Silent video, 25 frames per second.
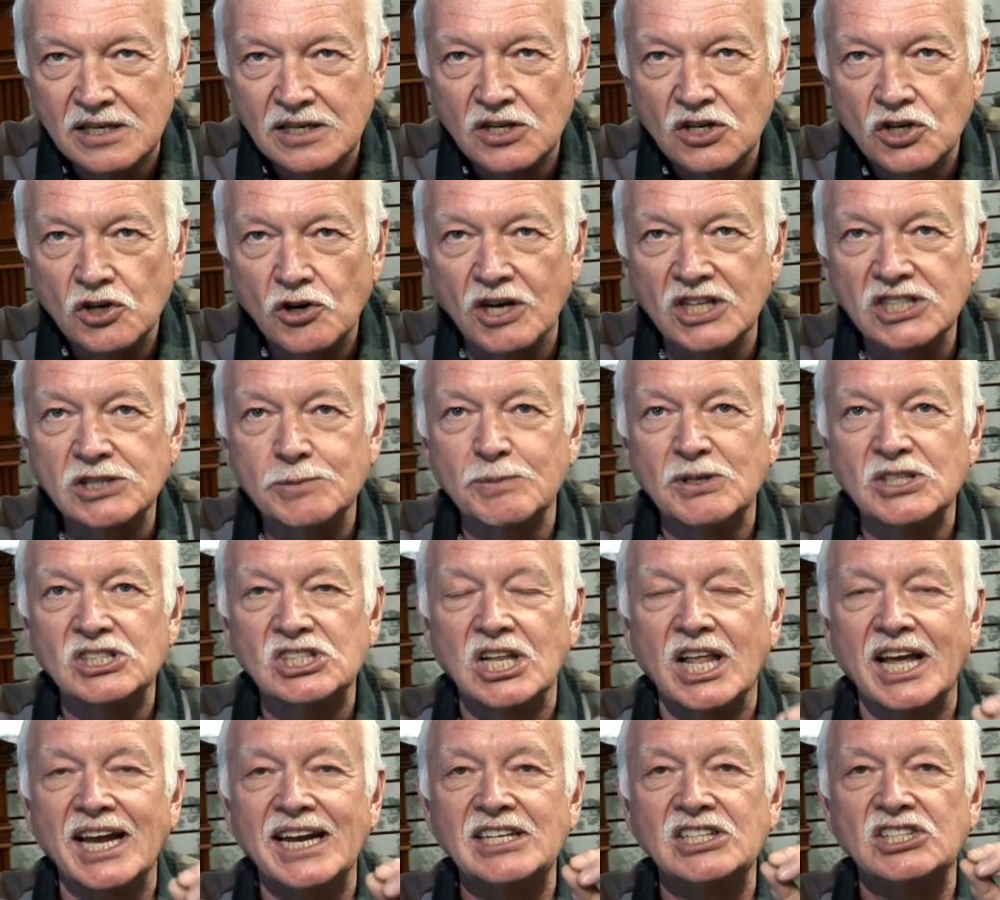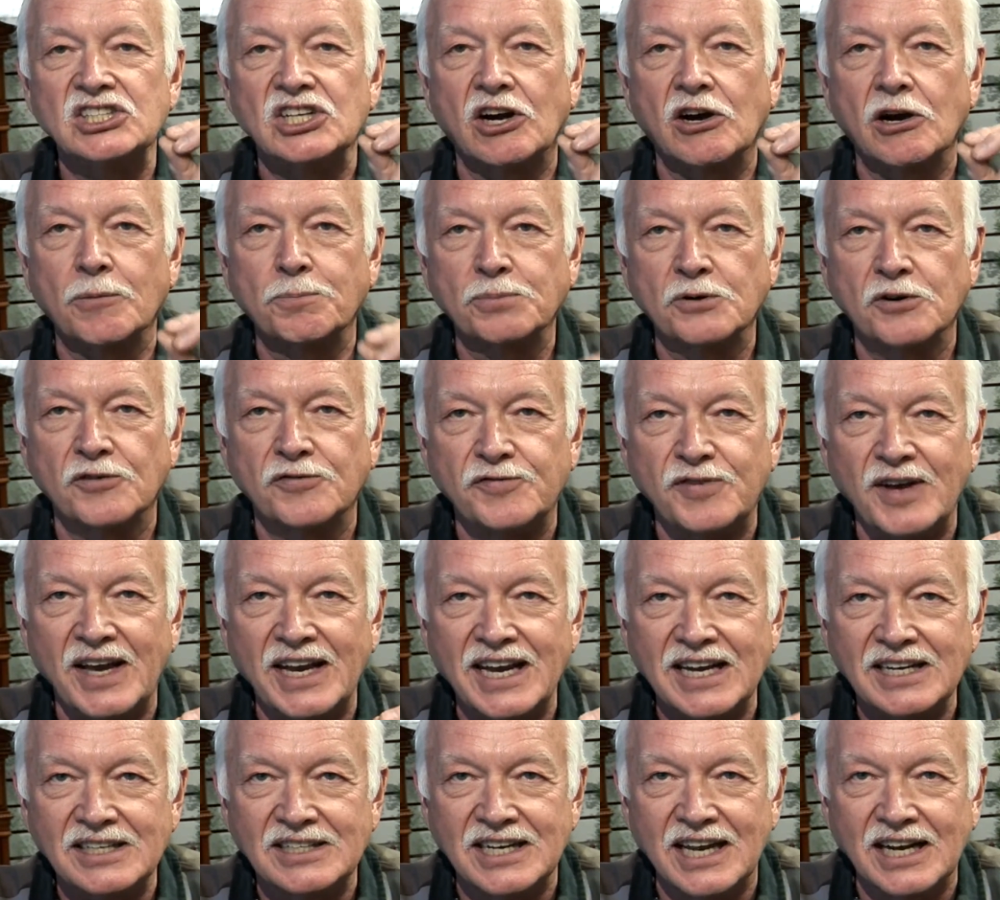Christmas lights are a
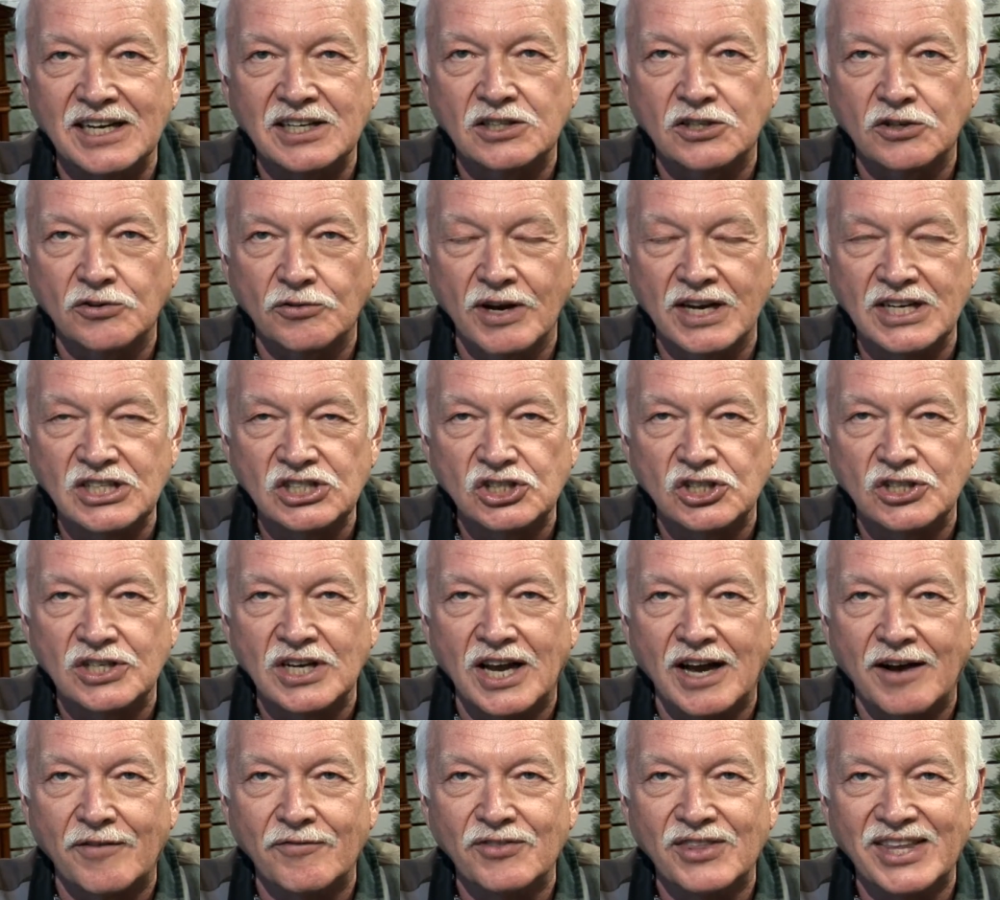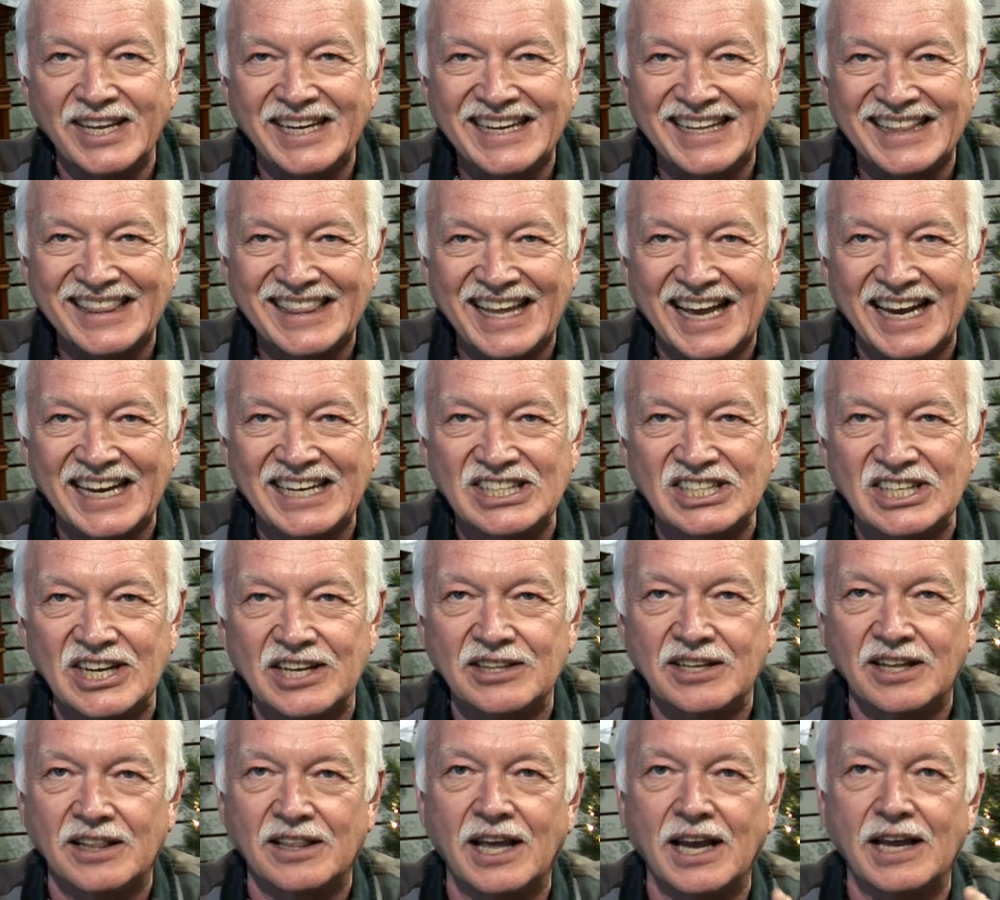prophetic declaration of the light and
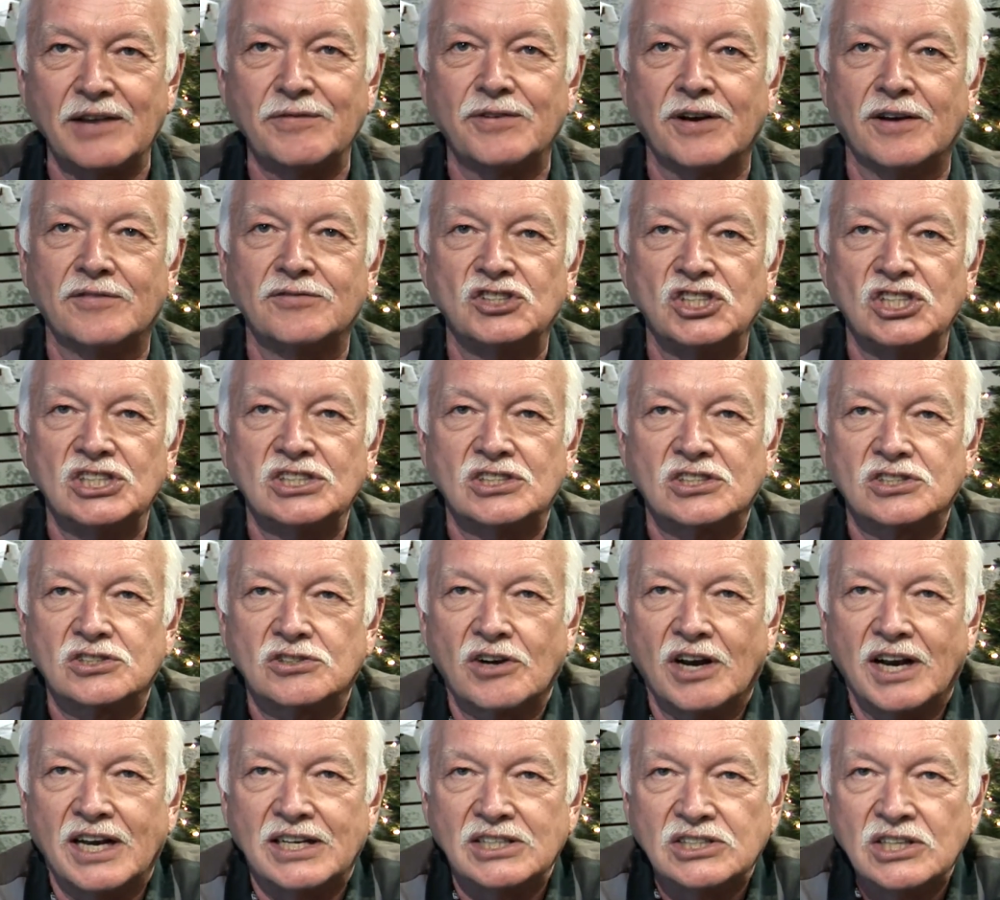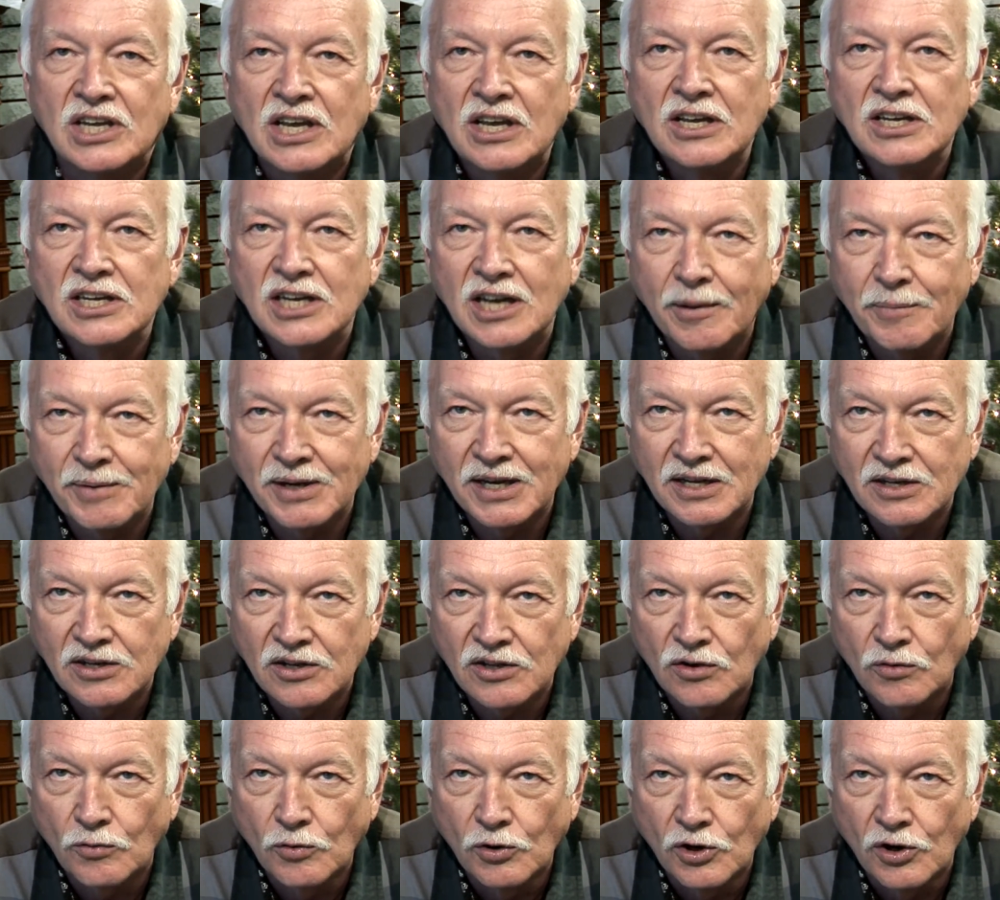the life of Jesus Christ coming into the
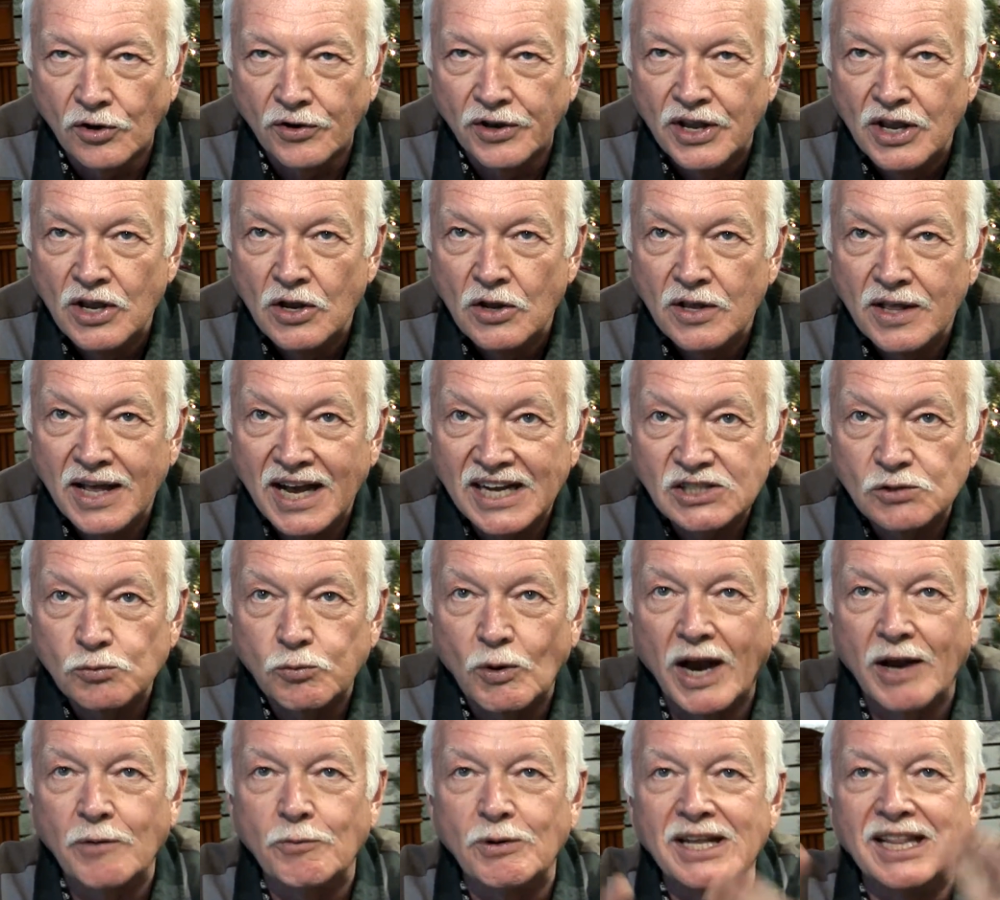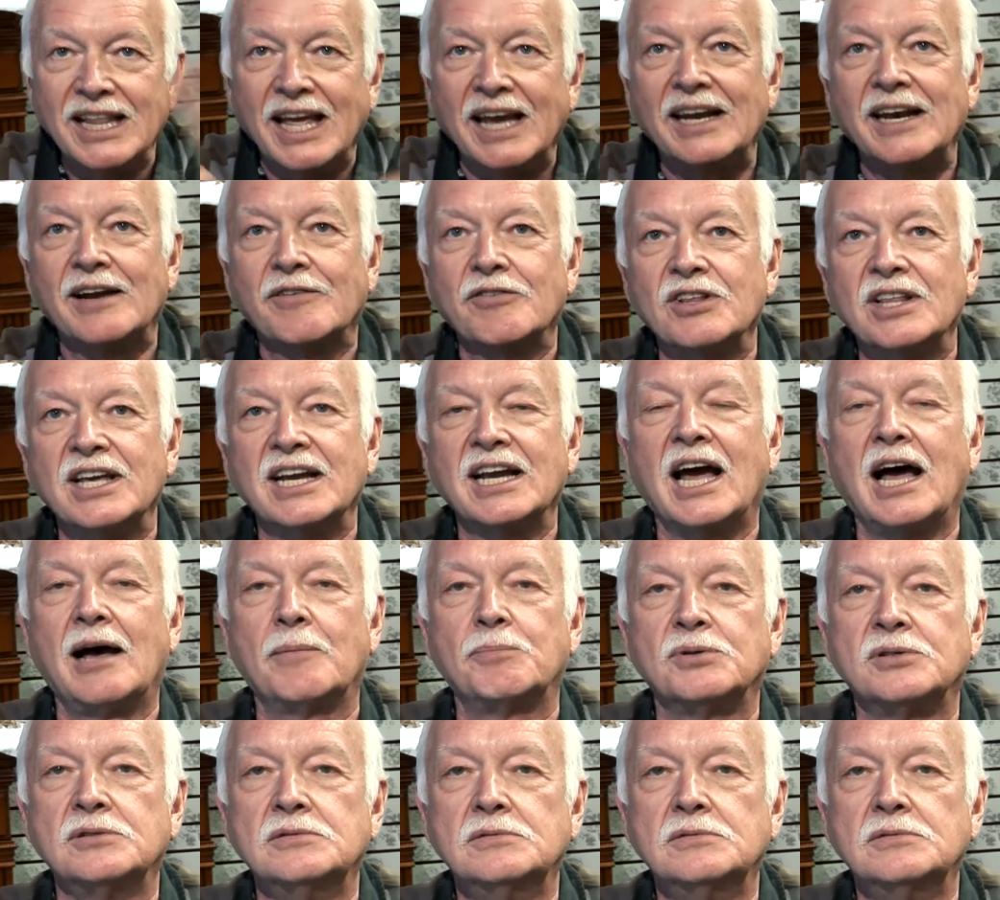world. That's why we light everything up.